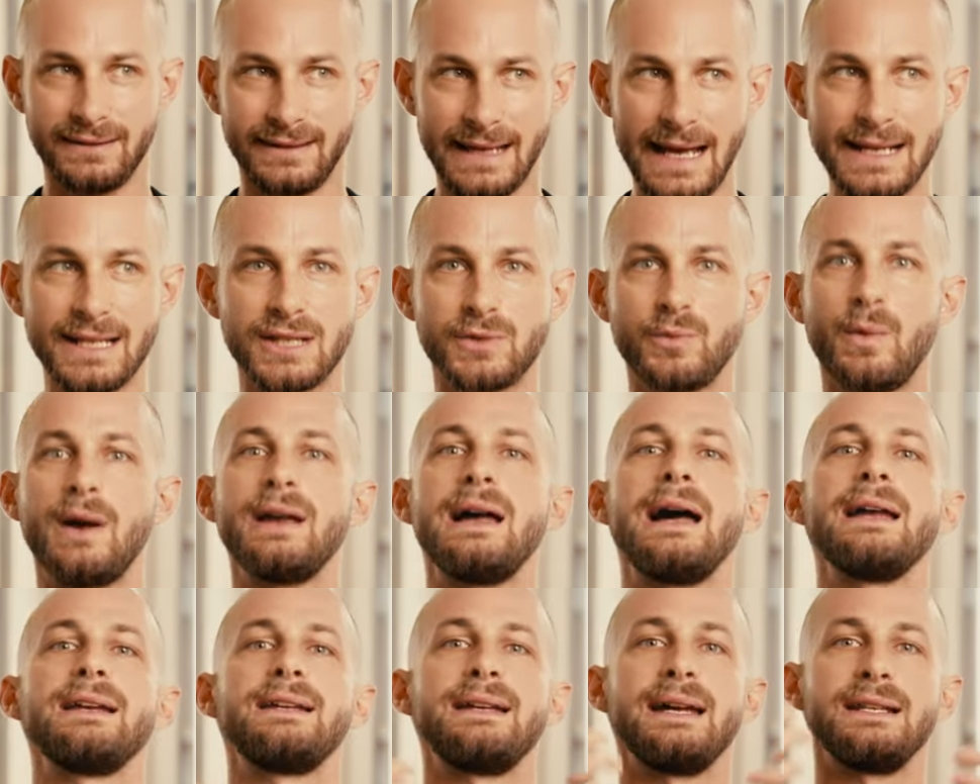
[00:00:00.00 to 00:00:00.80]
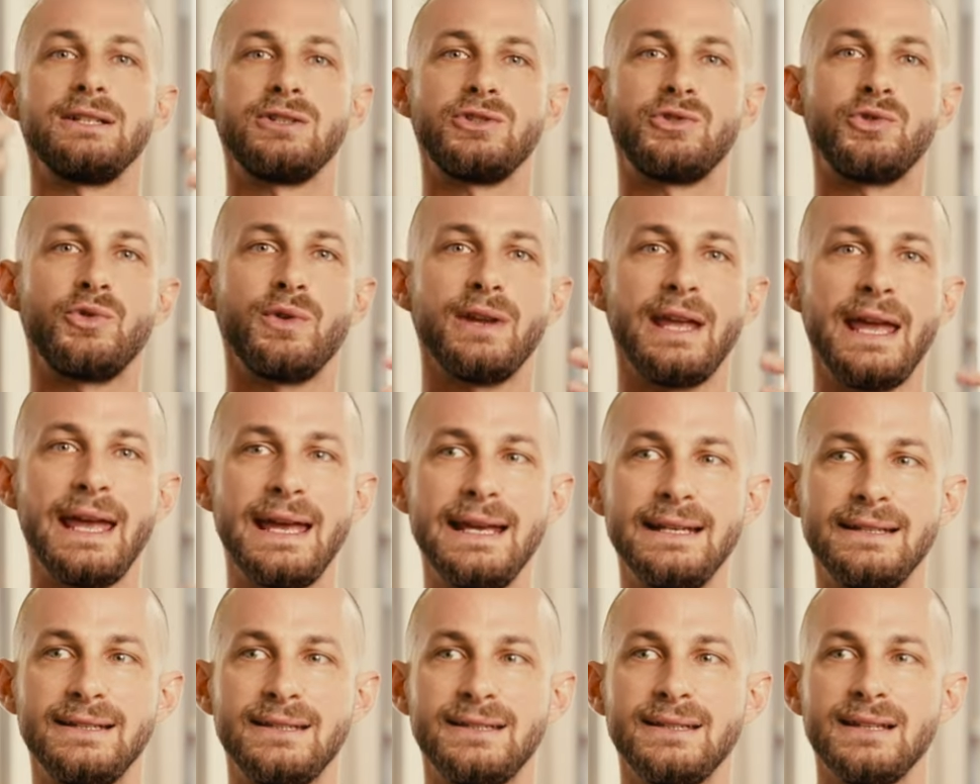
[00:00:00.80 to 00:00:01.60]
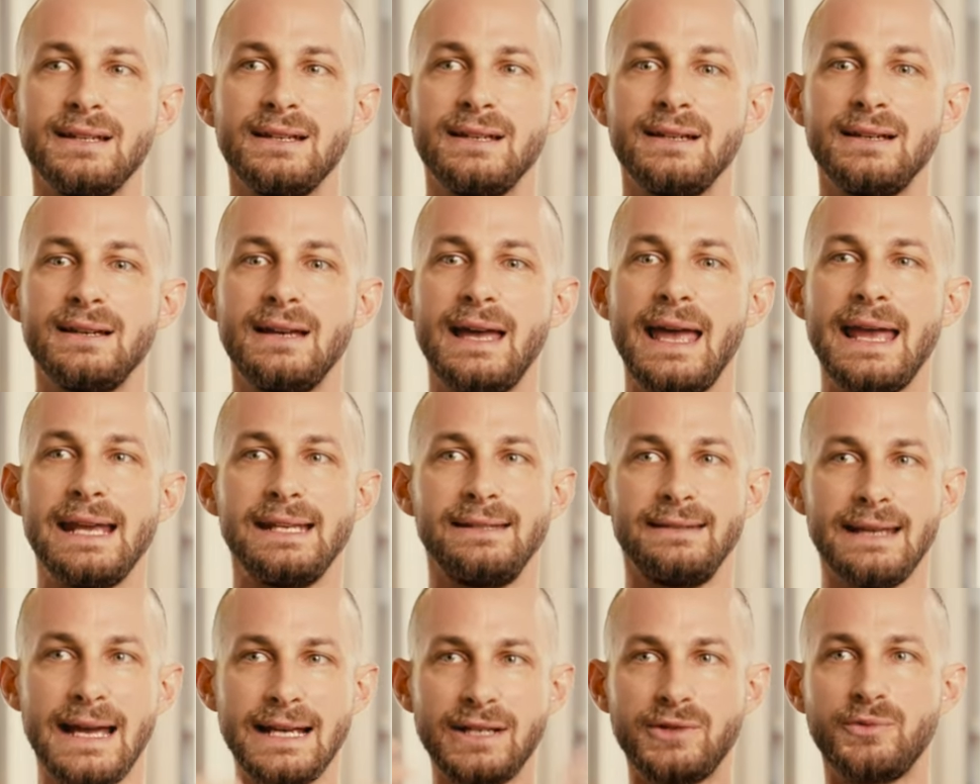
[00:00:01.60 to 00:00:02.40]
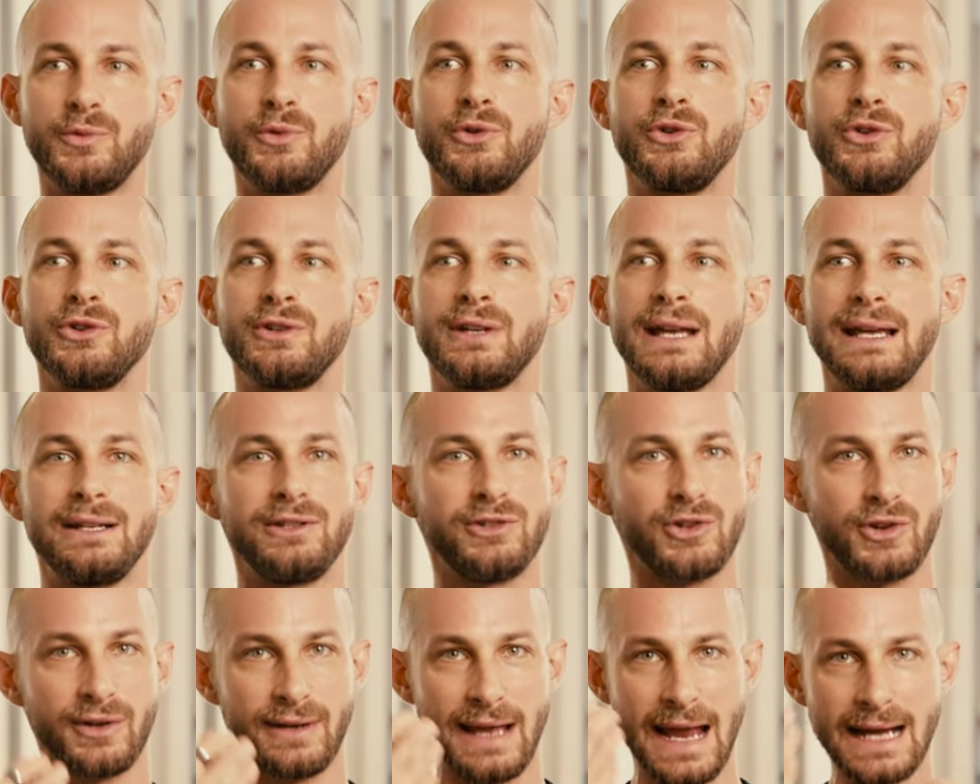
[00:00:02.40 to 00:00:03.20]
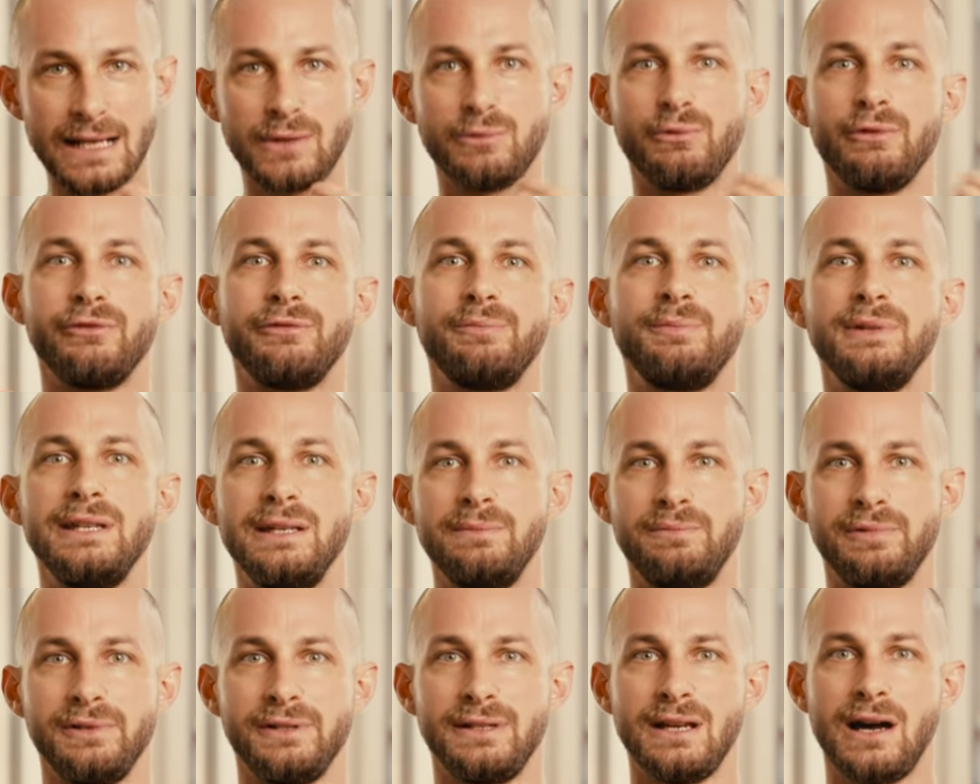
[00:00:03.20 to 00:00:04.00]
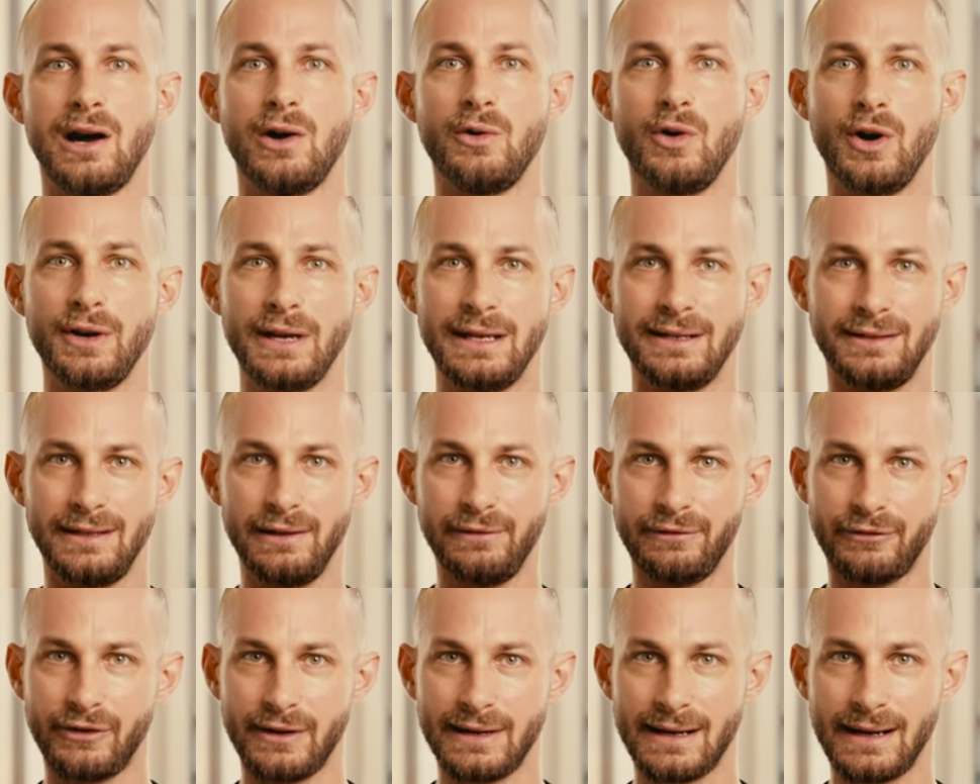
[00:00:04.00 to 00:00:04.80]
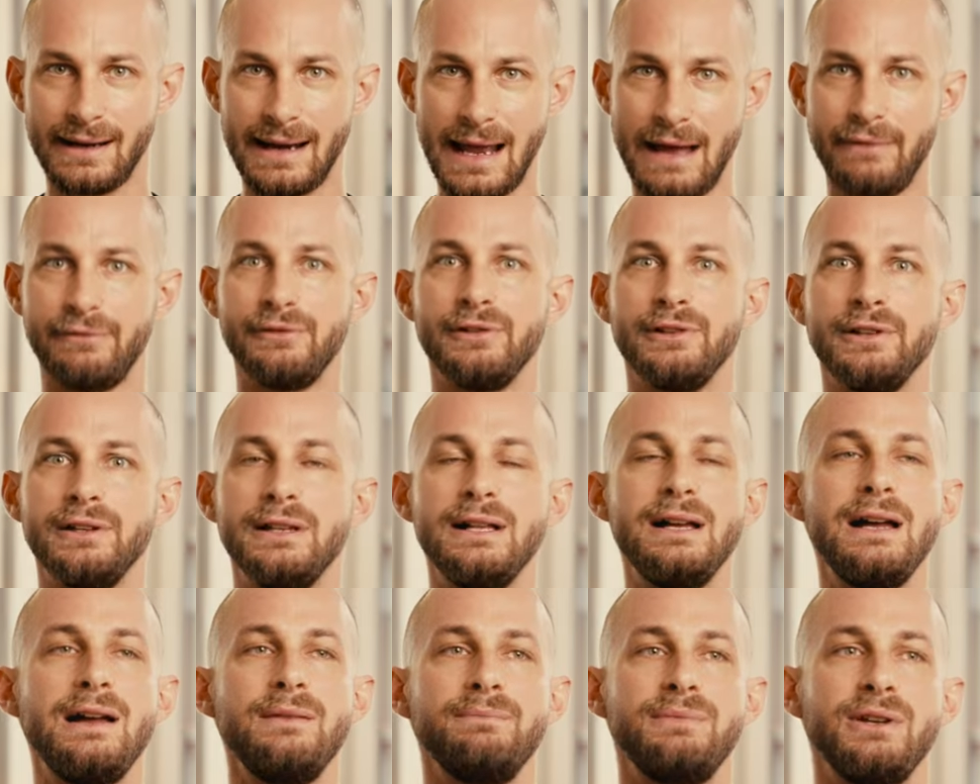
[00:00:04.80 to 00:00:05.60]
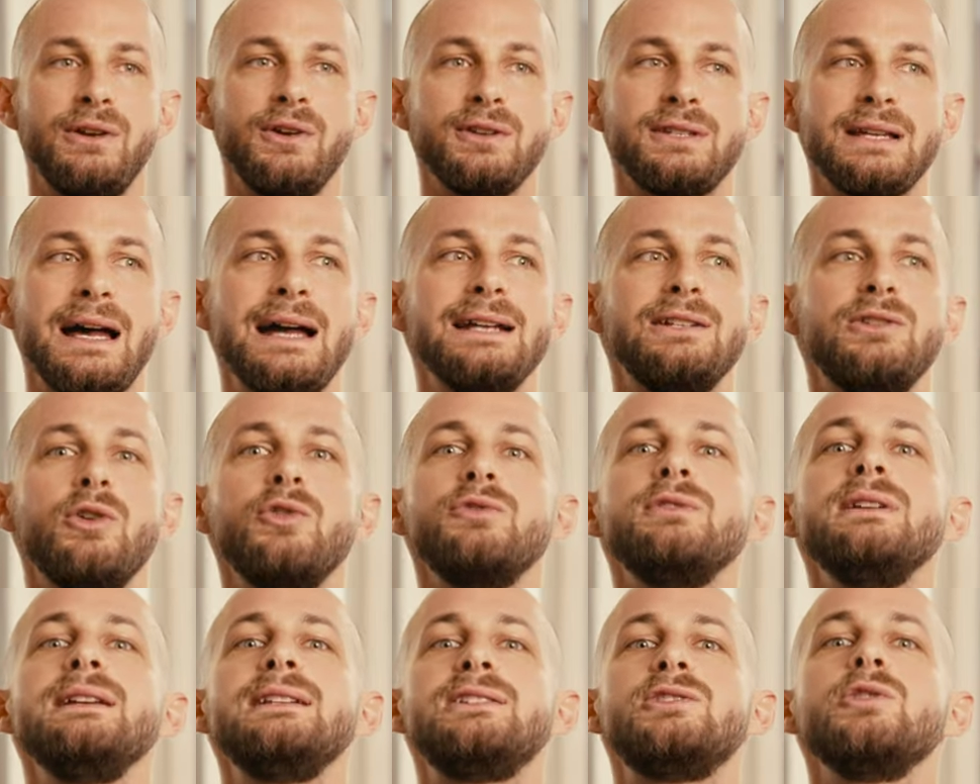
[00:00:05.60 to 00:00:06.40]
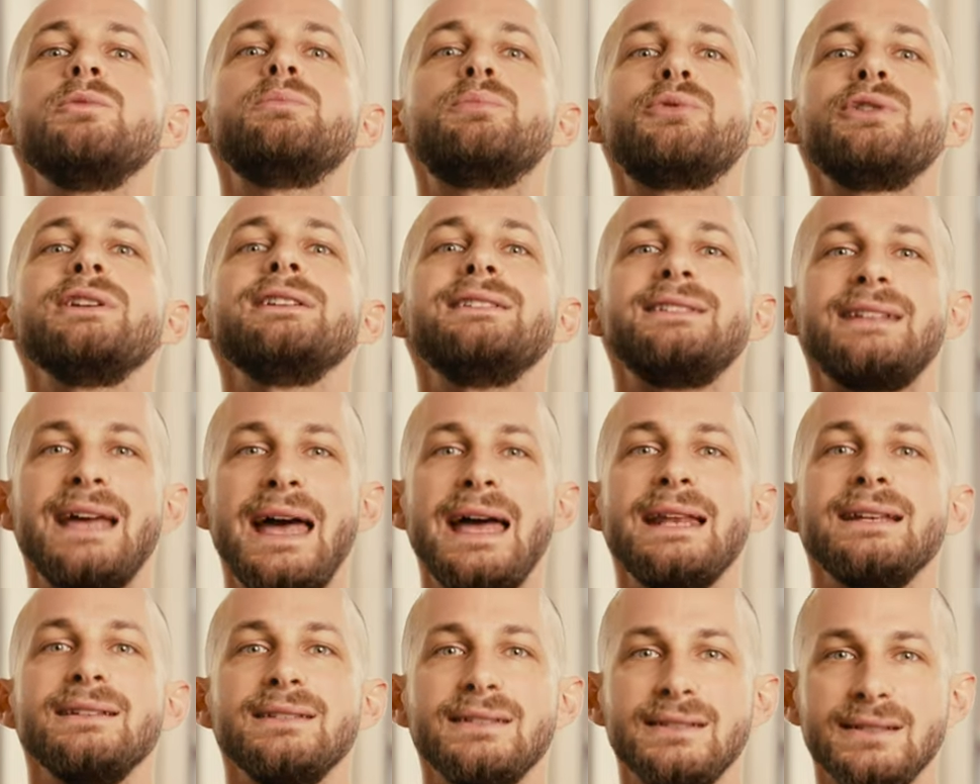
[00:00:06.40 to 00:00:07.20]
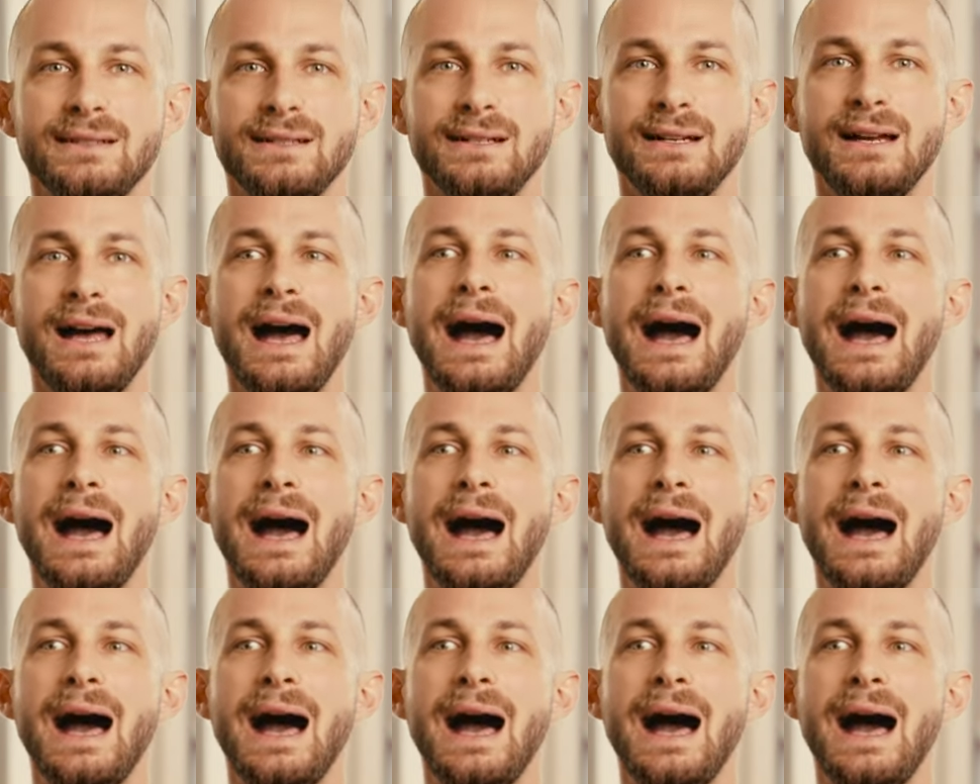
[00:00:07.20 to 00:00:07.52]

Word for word: that's why I can create a network and connect with people now on a different level, because I don't need to pretend.